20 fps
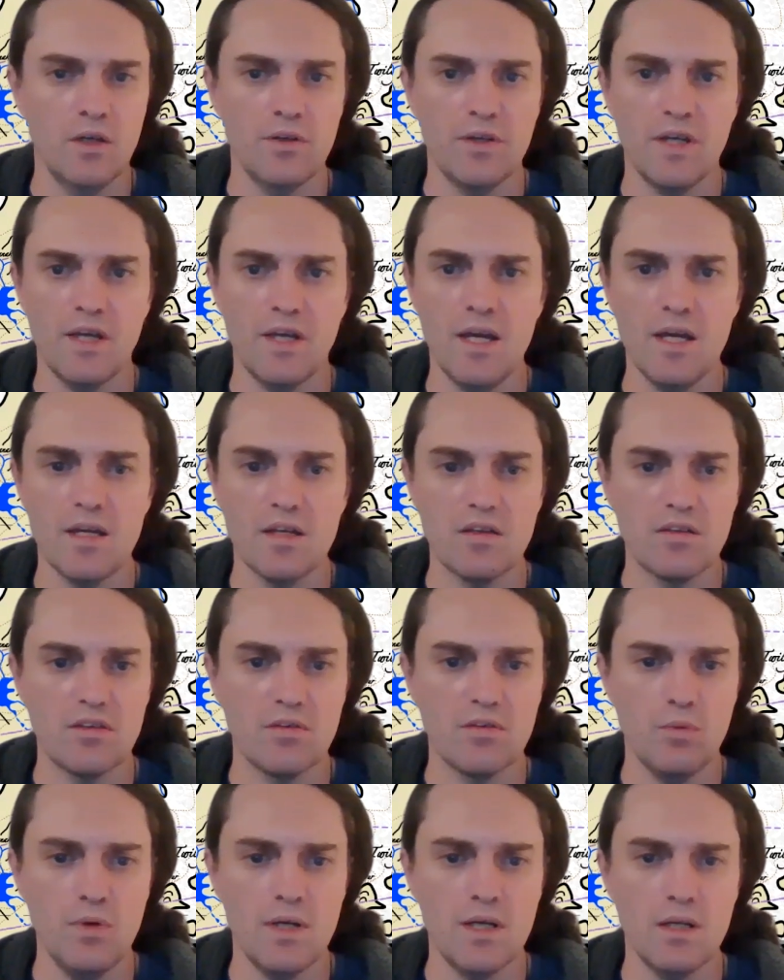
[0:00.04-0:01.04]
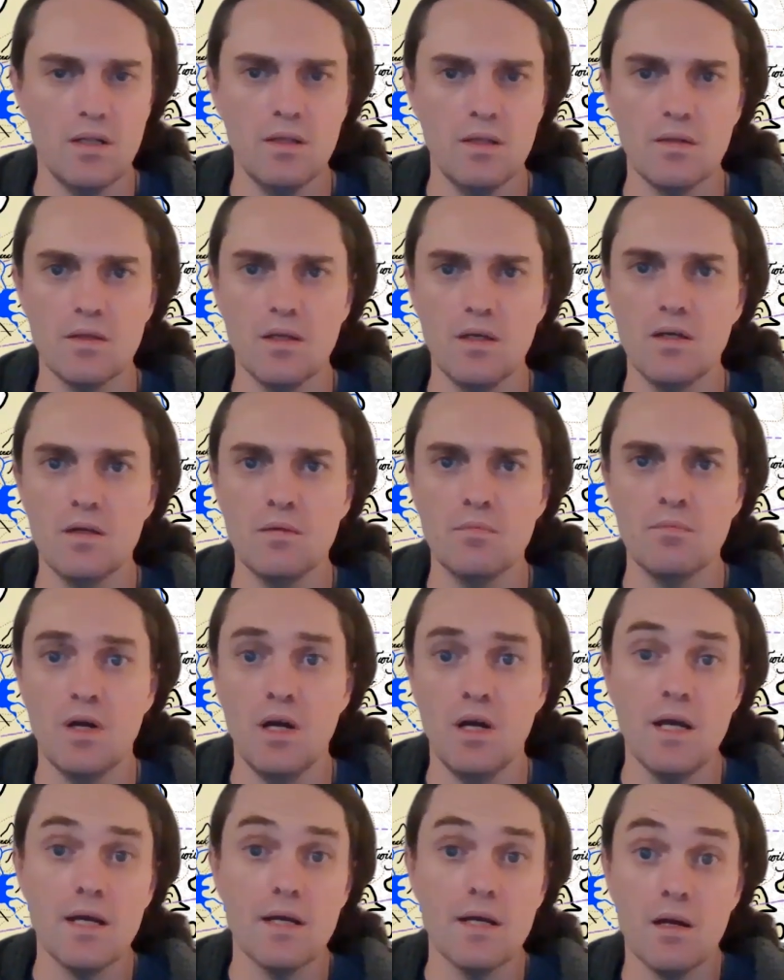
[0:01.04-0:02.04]
Okay, well,
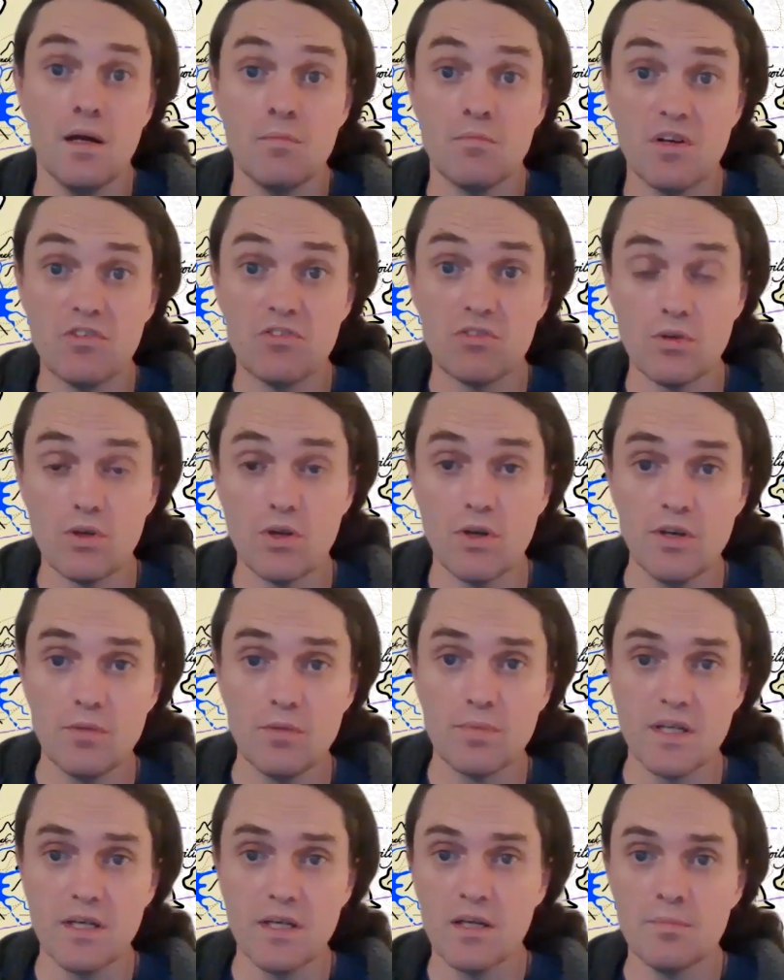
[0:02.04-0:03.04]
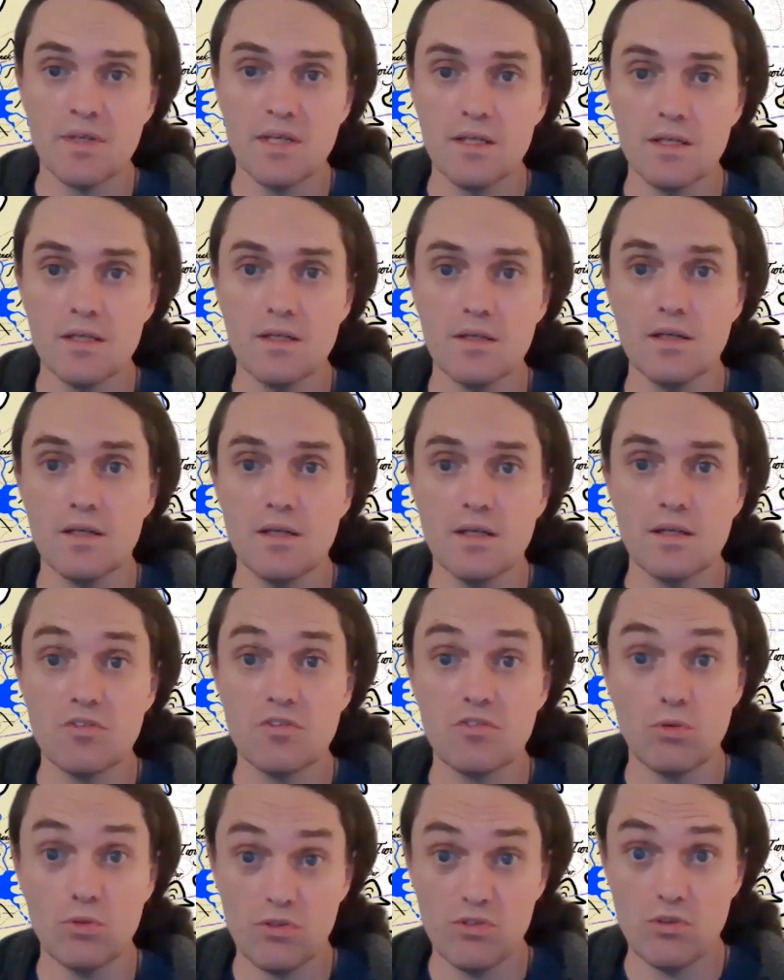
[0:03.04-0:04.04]
hi, I'm Russell Kirkby. I'm here to
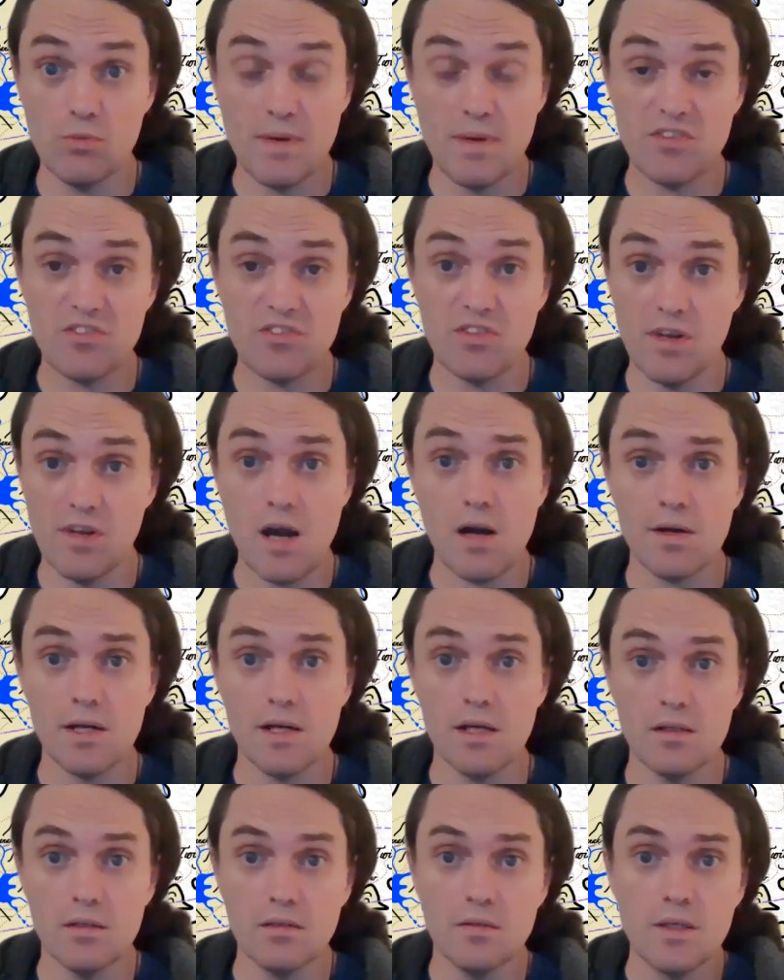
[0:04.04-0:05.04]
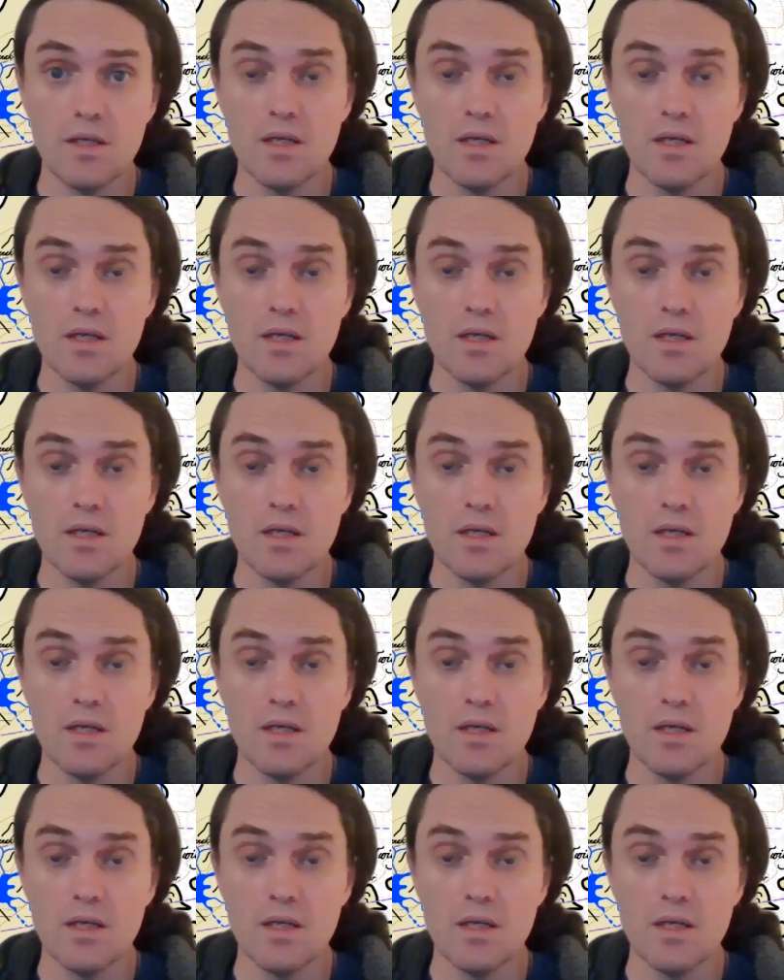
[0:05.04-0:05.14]
talk to you about Sidarhael.